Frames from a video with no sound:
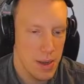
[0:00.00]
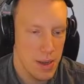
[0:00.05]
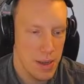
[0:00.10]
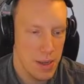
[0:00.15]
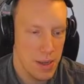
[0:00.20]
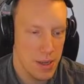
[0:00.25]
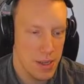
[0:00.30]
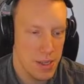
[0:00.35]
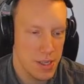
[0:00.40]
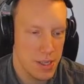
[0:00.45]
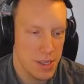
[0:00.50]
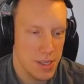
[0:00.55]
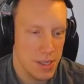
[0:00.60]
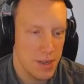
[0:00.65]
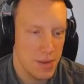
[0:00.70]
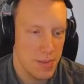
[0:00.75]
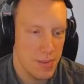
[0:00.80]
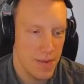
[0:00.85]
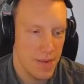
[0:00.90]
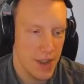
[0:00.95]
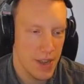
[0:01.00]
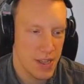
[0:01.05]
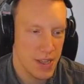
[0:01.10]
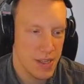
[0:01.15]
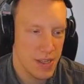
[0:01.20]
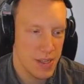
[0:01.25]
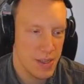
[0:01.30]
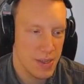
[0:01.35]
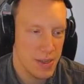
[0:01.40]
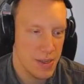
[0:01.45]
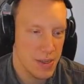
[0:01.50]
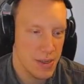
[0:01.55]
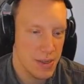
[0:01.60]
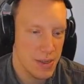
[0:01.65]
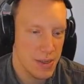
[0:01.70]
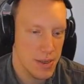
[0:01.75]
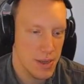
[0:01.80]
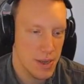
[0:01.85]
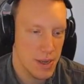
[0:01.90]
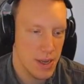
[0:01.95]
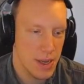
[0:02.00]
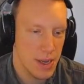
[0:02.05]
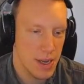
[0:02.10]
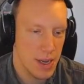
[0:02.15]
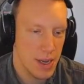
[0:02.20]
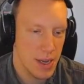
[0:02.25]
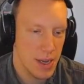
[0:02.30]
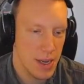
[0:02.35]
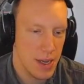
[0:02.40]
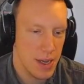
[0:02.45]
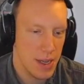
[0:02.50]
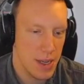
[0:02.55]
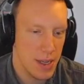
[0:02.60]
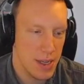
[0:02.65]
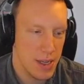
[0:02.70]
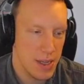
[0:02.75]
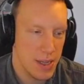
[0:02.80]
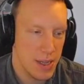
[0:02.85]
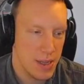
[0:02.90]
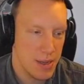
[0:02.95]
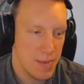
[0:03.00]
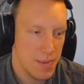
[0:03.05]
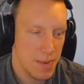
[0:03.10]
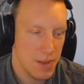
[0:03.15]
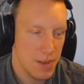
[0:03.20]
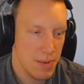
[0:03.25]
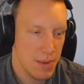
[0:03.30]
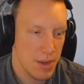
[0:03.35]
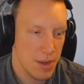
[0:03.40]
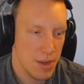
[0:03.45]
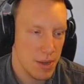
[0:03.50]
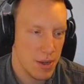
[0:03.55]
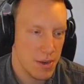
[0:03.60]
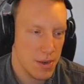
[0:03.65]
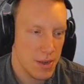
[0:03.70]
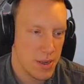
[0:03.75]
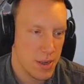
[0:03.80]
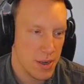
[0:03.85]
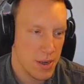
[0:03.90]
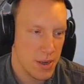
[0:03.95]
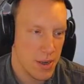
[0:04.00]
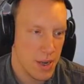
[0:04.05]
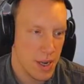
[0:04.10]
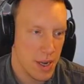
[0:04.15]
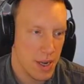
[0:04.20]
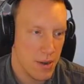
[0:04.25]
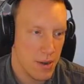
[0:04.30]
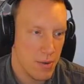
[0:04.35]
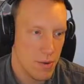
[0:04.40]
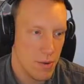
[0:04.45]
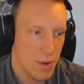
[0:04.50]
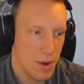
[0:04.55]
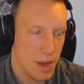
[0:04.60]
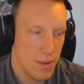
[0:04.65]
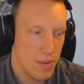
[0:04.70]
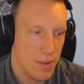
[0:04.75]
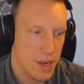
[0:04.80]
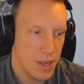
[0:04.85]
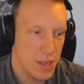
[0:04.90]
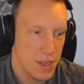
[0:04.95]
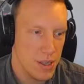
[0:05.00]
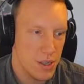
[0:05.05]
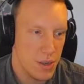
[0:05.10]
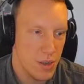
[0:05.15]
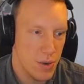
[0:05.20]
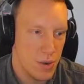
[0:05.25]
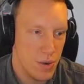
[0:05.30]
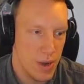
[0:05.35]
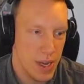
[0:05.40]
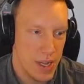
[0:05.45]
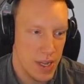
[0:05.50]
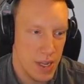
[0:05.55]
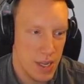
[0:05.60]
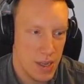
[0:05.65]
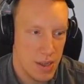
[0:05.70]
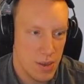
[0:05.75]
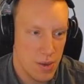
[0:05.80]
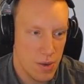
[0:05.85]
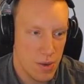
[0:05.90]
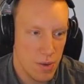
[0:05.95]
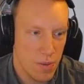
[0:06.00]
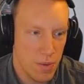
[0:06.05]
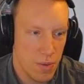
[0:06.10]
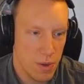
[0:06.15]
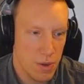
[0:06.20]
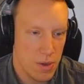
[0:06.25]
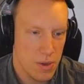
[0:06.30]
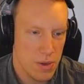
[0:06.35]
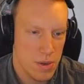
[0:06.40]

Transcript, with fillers: Just to my face. And these people are gone now, or am I to head into the wall?